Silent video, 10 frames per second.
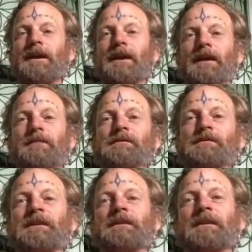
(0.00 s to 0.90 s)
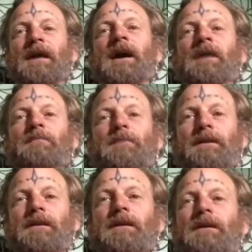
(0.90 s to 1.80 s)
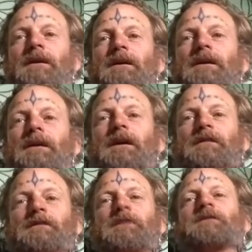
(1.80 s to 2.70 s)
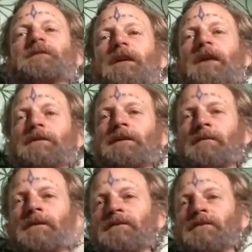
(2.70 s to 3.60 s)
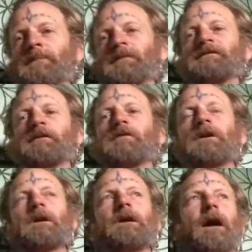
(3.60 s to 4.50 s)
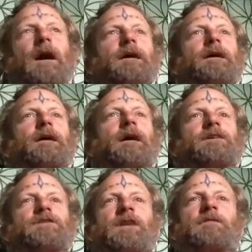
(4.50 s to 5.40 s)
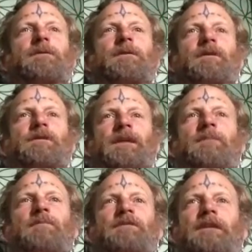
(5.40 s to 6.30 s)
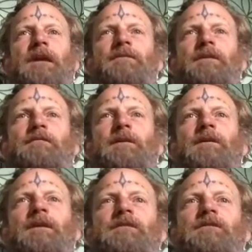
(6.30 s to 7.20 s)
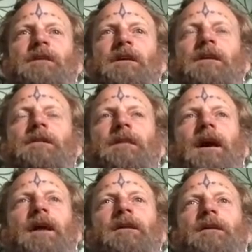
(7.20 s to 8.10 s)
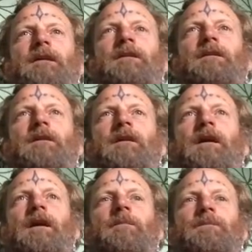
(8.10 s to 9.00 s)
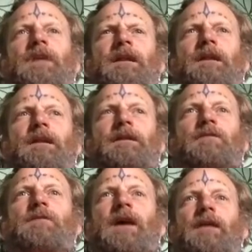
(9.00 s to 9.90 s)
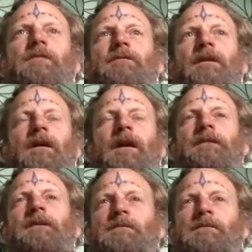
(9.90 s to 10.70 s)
in. And I've seen that be it's interesting. Every time we do an episode, I share with you examples that I've experienced that that you have a lot of times not